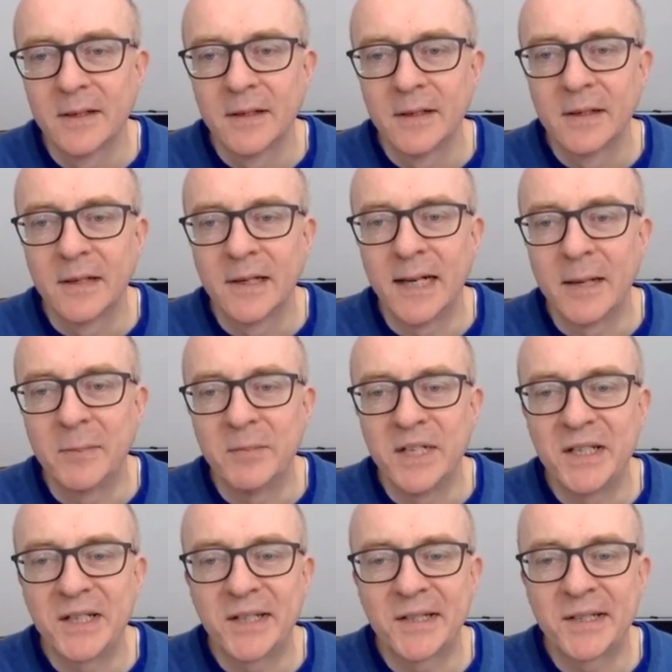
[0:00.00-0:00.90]
Let
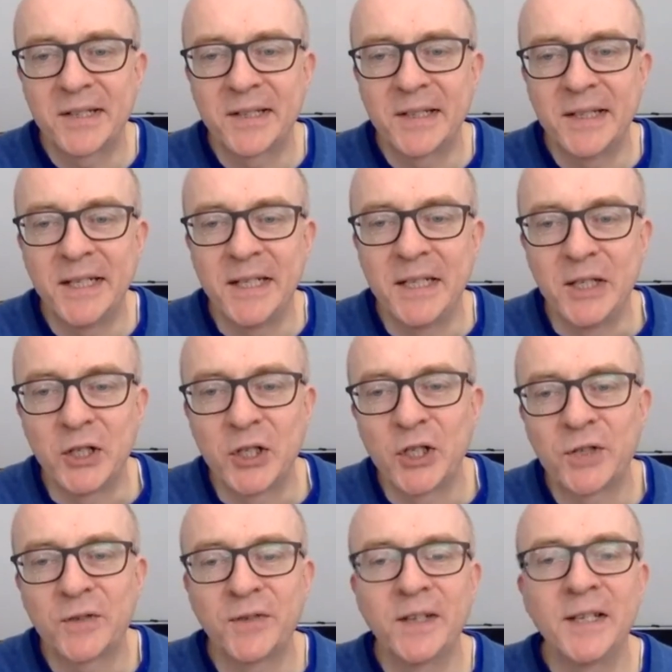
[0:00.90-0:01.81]
me see.
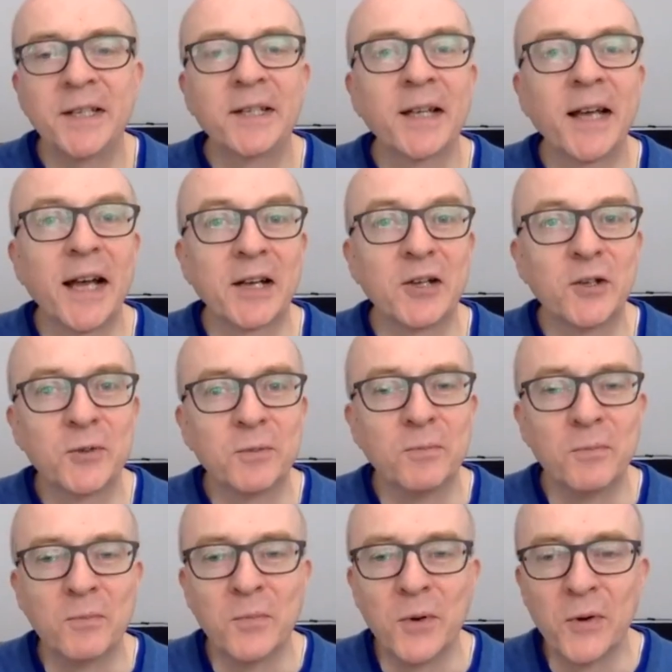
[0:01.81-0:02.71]
Shveta, good
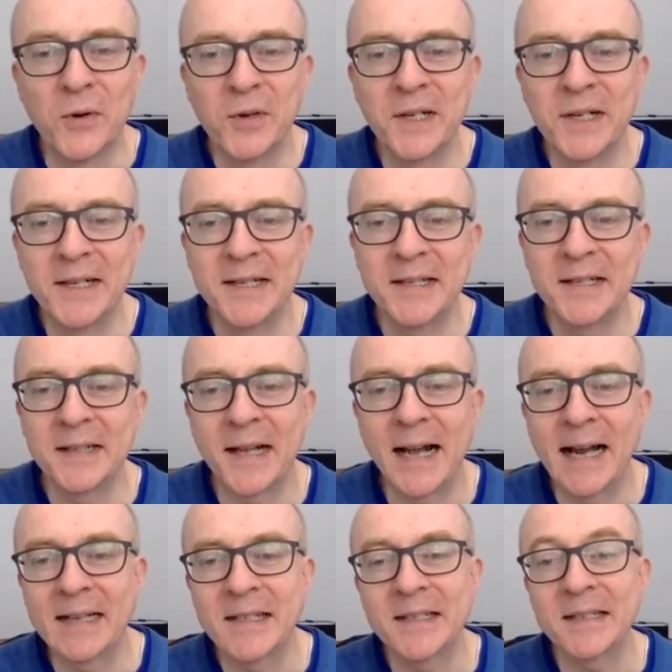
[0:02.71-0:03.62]
morning.
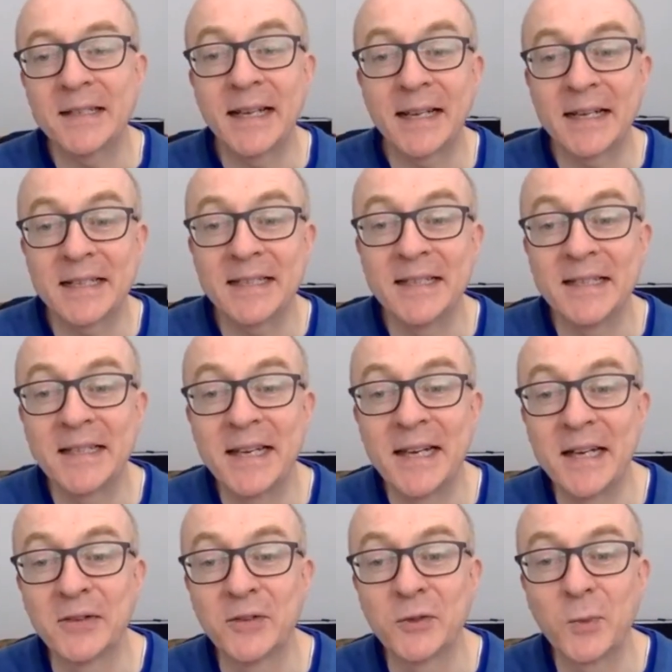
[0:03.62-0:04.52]
And Dex is
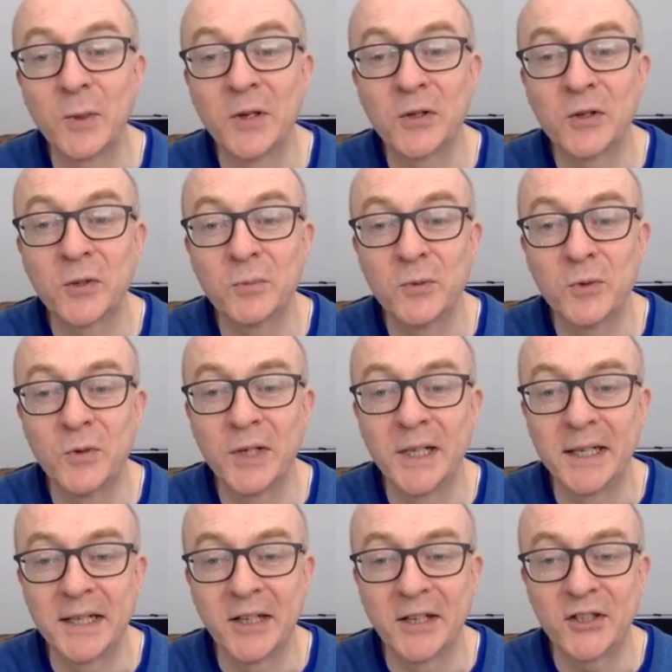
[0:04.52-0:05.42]
here as well. Good
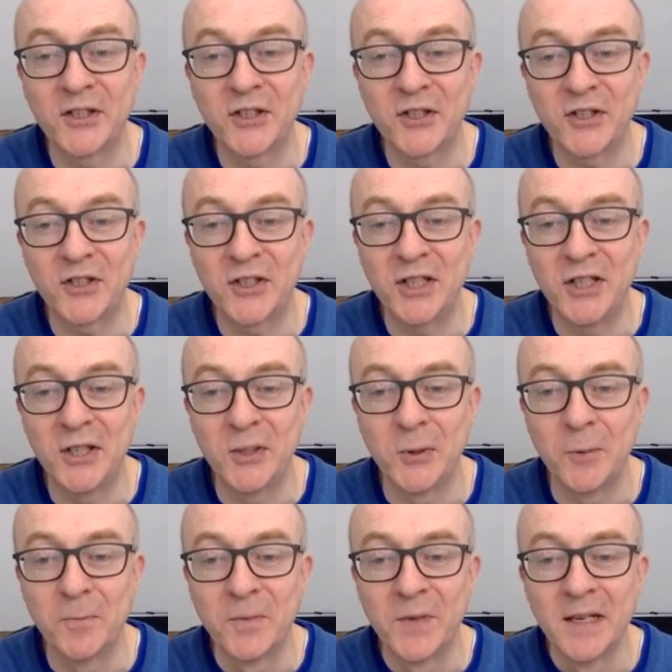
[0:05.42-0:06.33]
morning. Nice to see
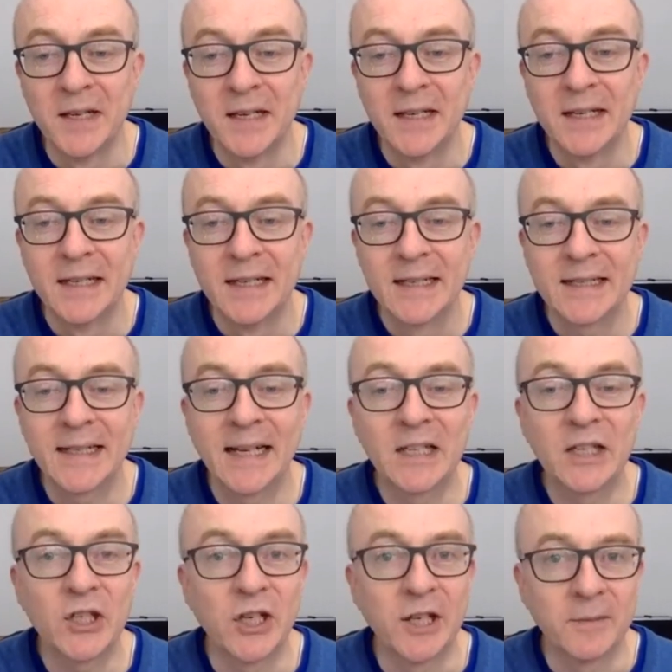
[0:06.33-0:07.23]
you.
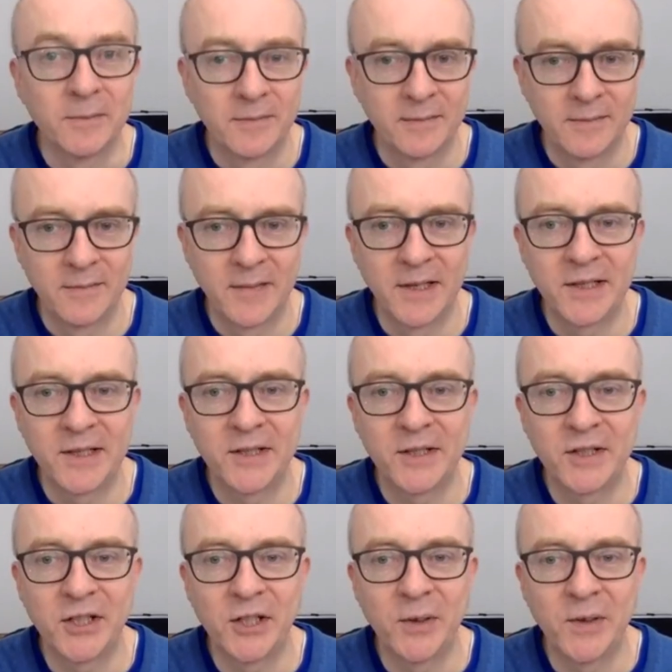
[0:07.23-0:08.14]
Tanja, nice to
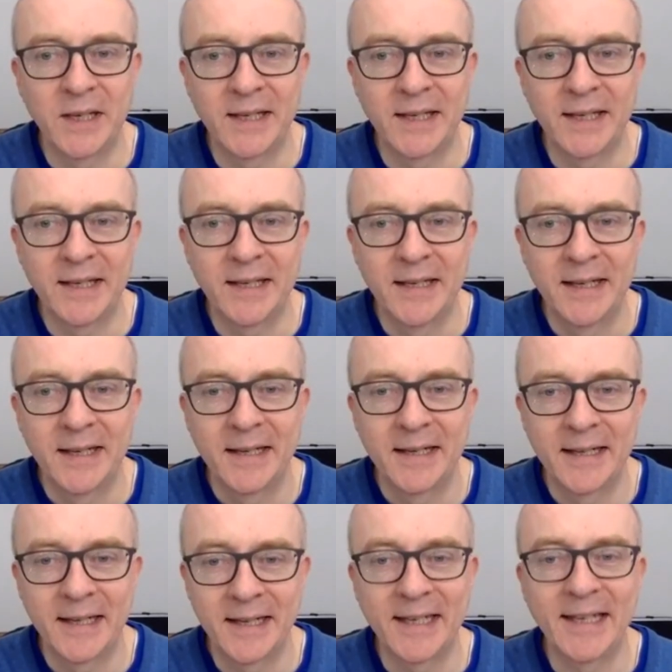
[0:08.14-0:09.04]
see you again.
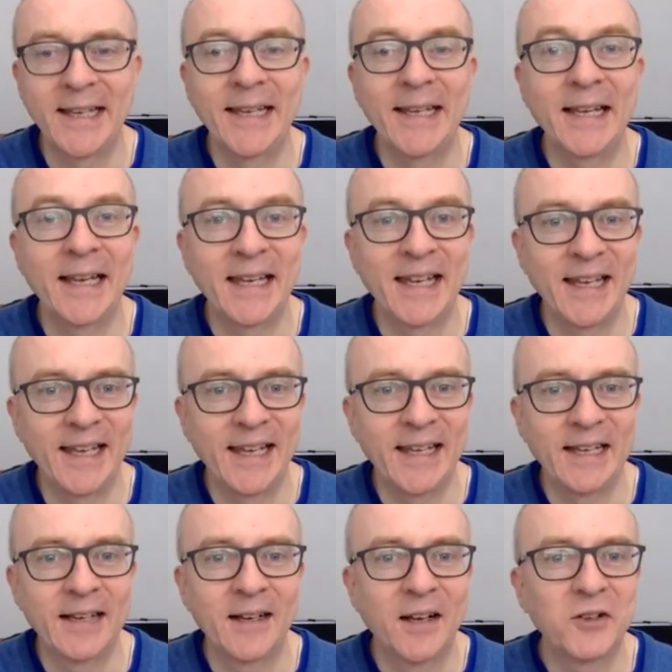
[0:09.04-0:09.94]

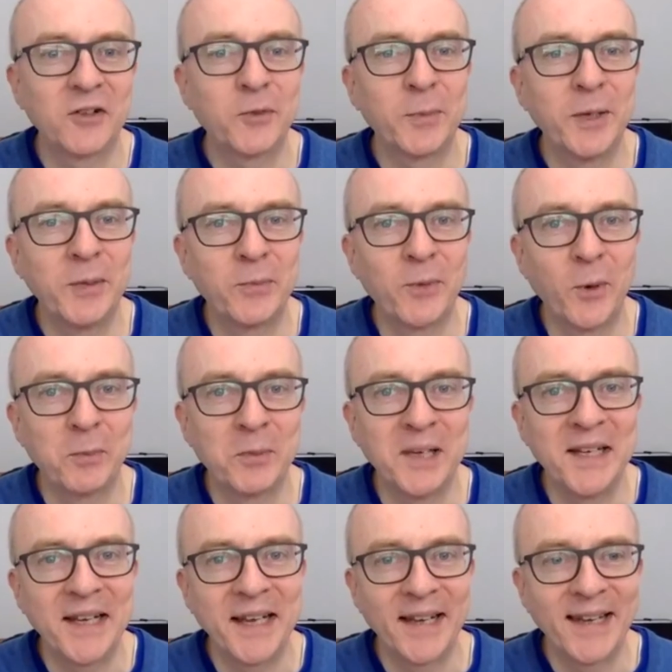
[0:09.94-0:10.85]
Again. I'll speak
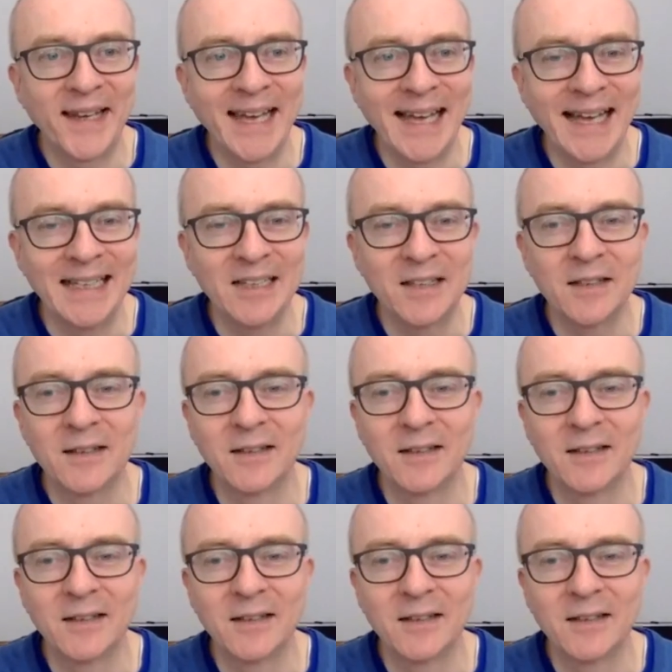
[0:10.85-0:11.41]
properly. Again.